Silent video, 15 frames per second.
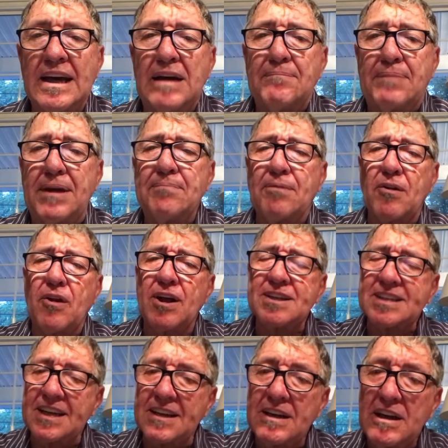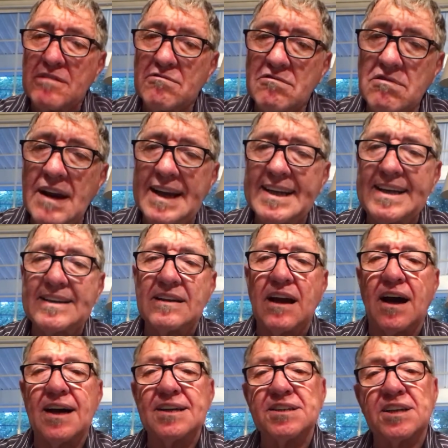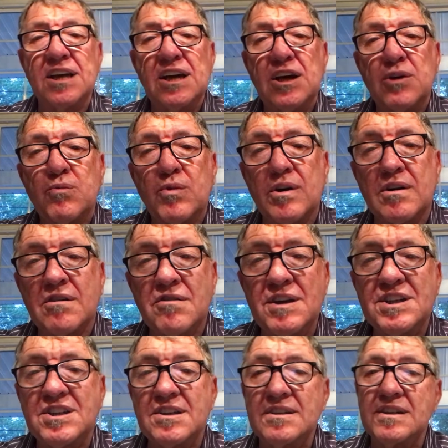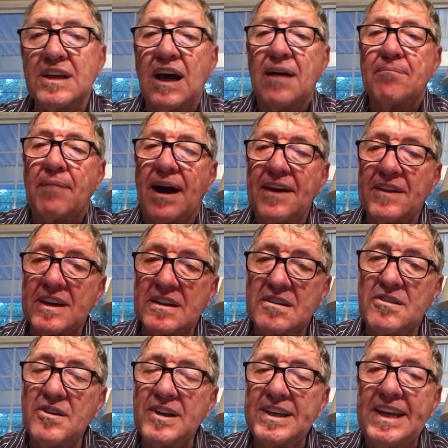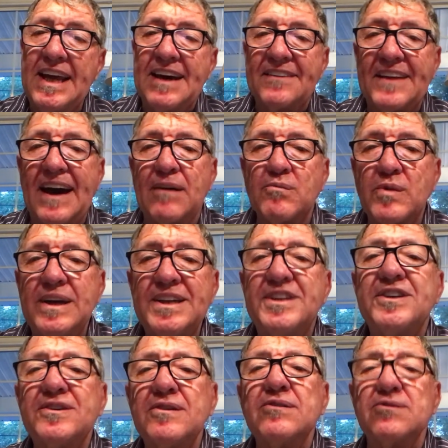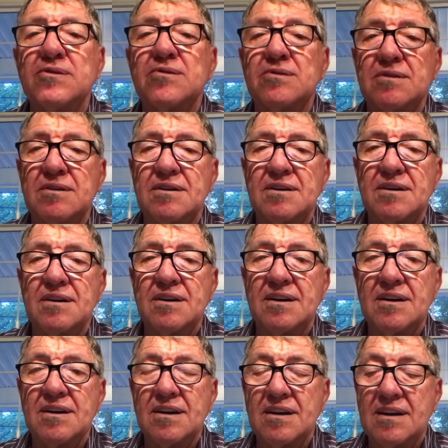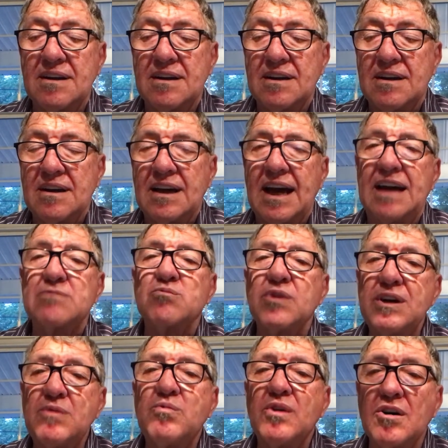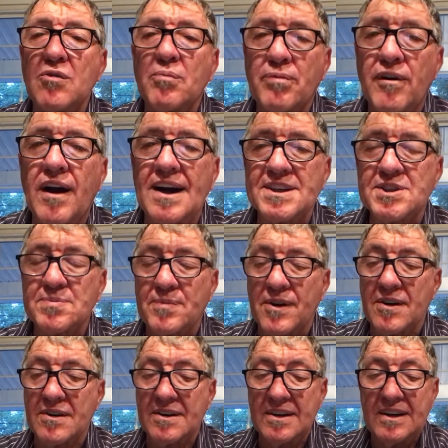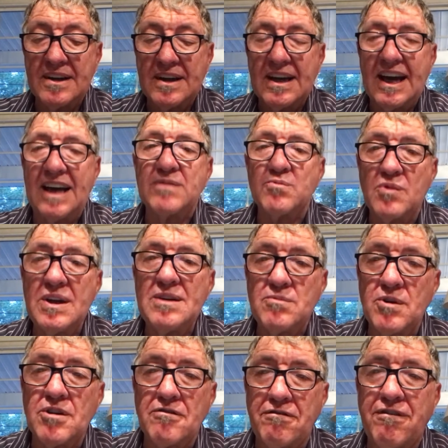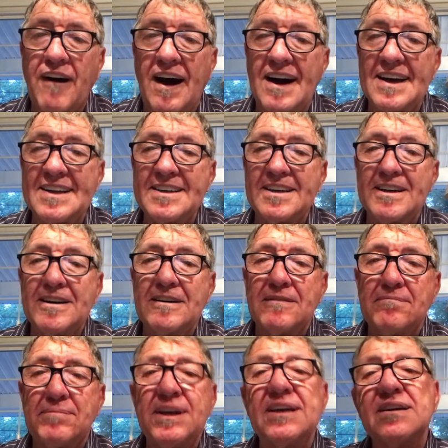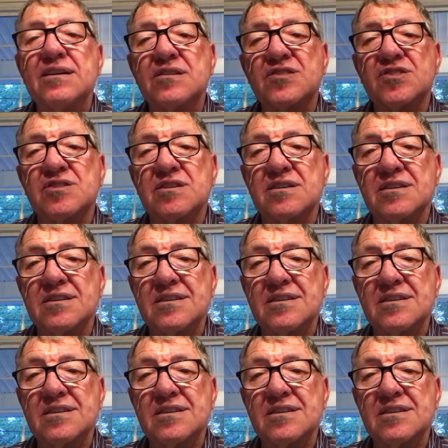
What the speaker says: People ought to recognize we're Christians by the good that we do. And we will prosper and we will find peace.